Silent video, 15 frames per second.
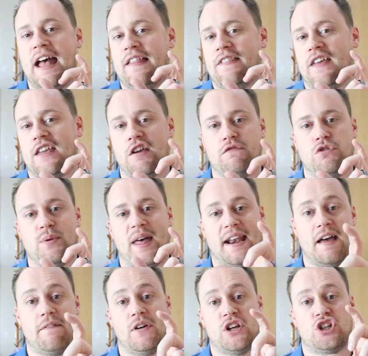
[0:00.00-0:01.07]
they give you that
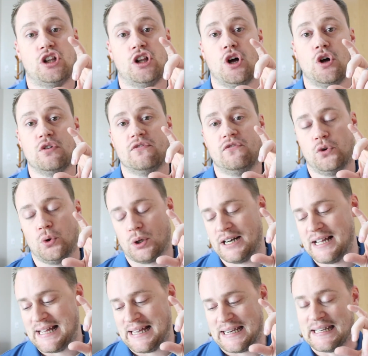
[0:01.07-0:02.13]
FHA loan for
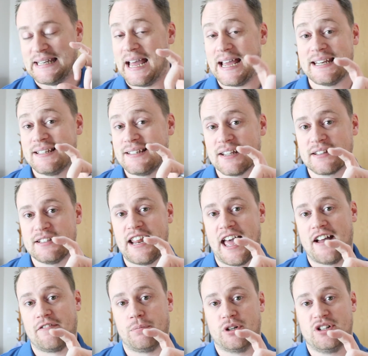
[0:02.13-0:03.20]

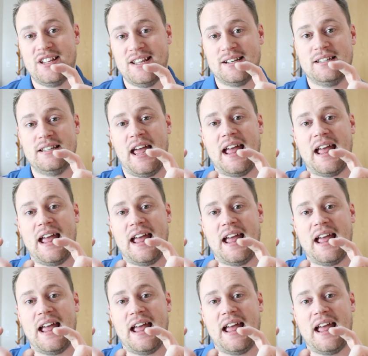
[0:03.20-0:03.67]
96.5%,